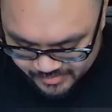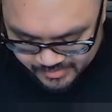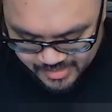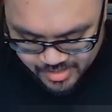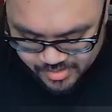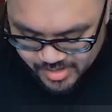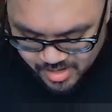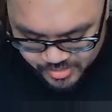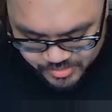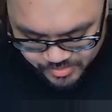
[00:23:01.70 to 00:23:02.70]
Here they
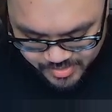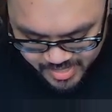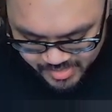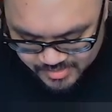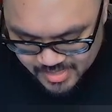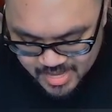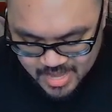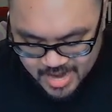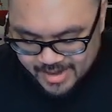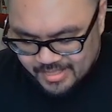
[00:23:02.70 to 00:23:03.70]
are showcased.
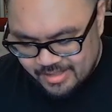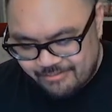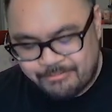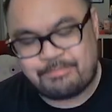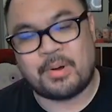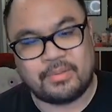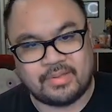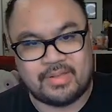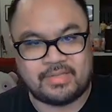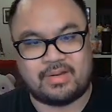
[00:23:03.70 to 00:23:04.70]
I love both
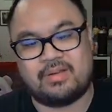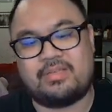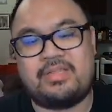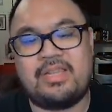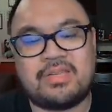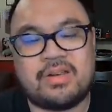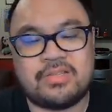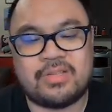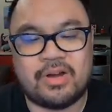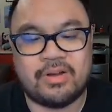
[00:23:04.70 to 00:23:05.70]
of these arts. These
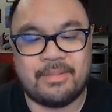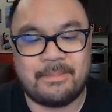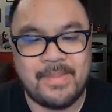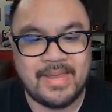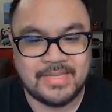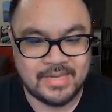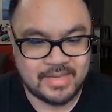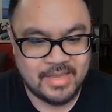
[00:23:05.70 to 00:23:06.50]
arts are amazing.